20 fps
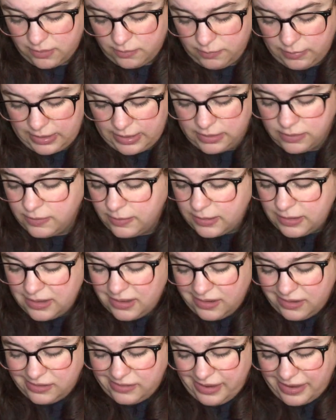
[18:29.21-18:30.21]
Me.
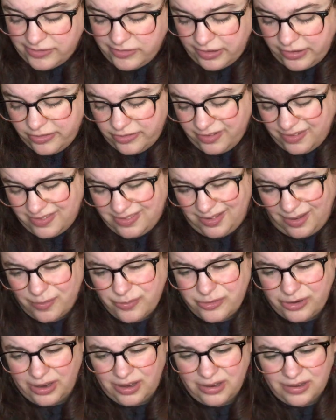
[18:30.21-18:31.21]
Dad changed the
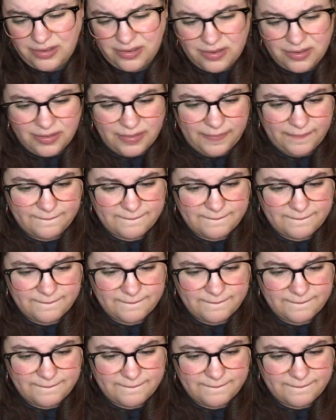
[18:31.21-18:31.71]
subject.